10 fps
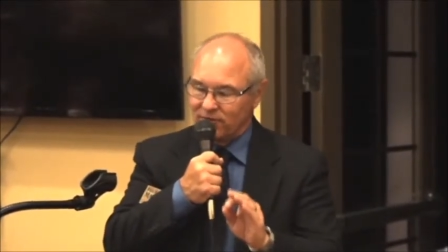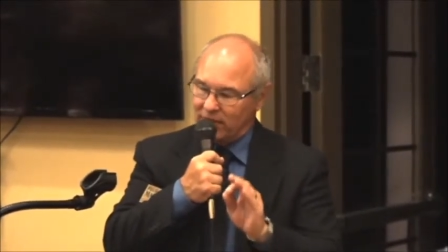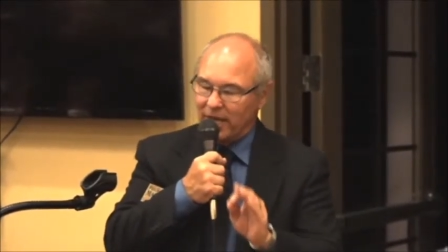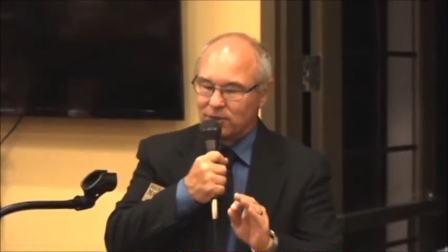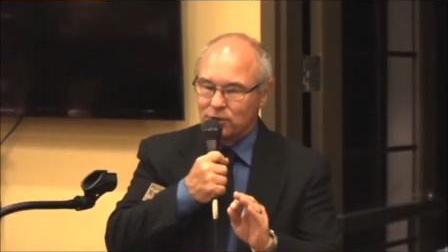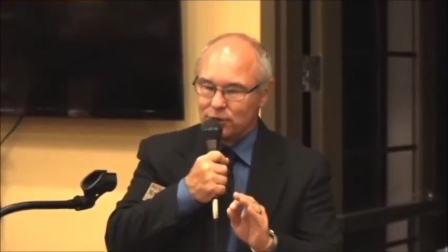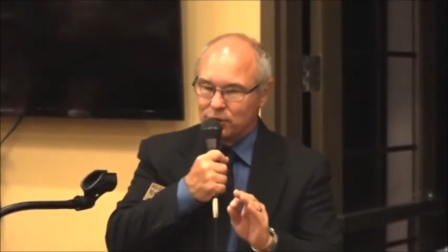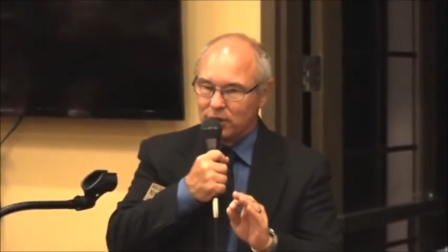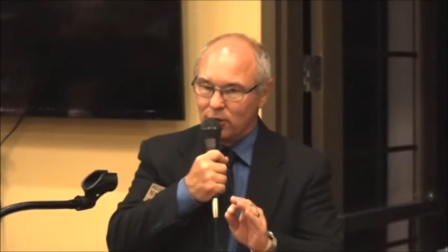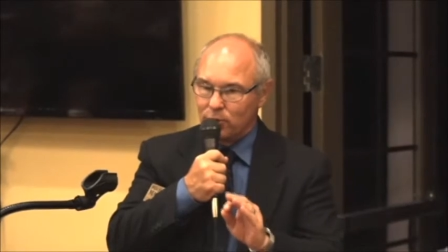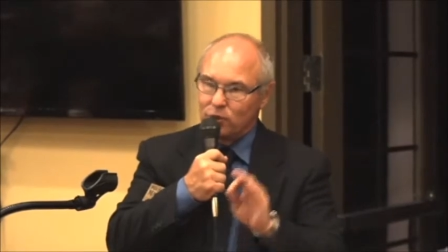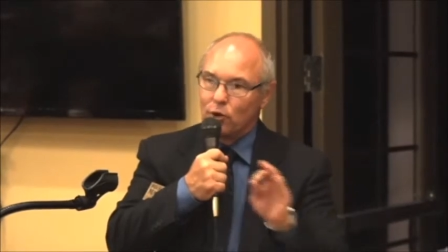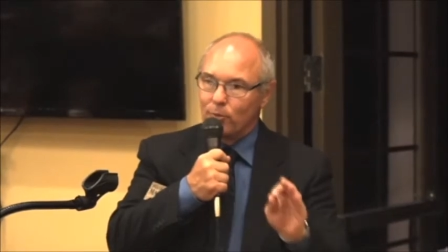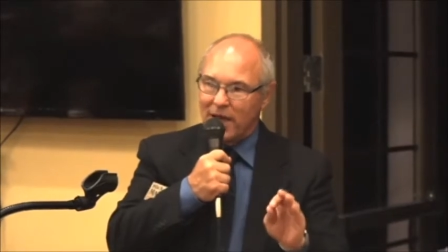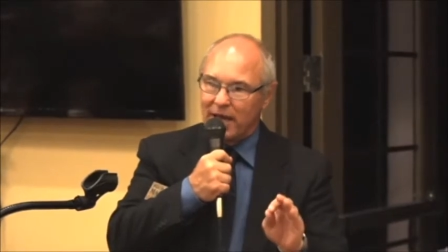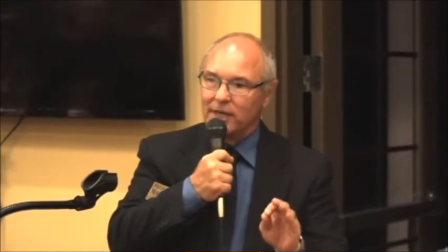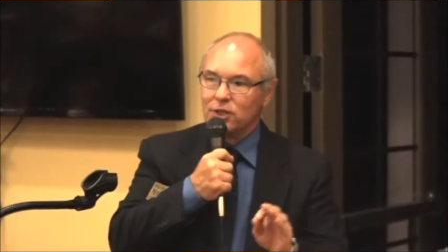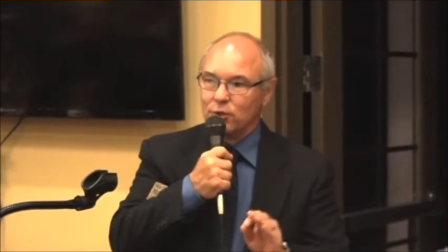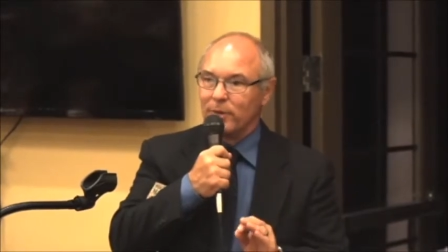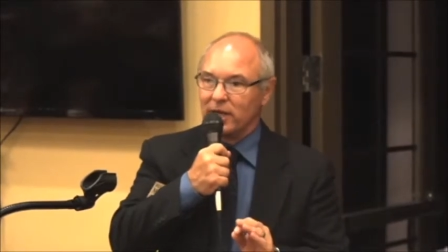If the answer is no, you go back
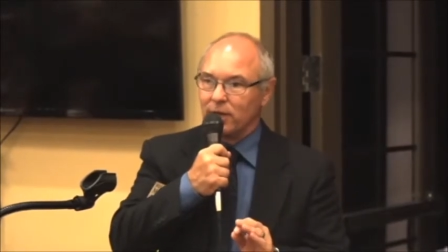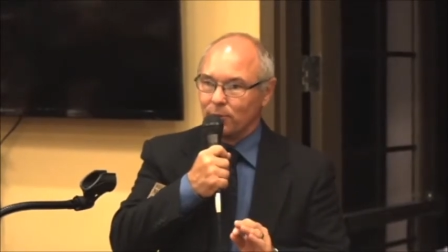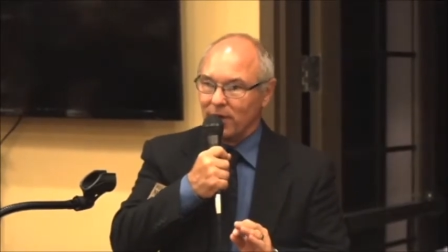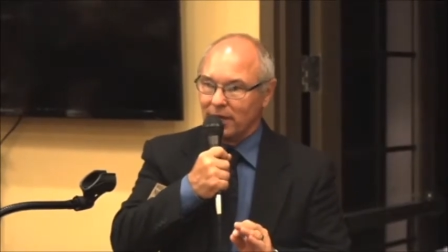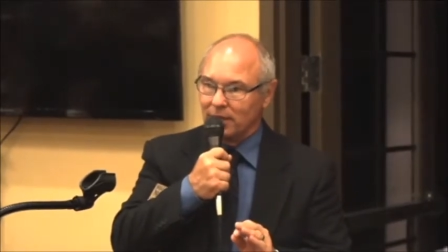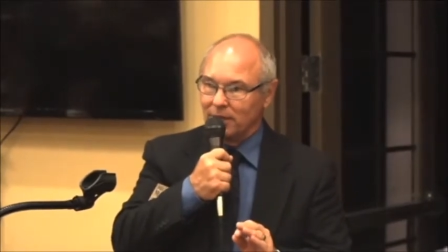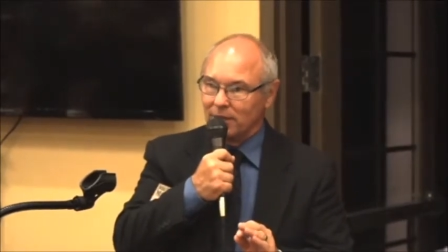and you make it right.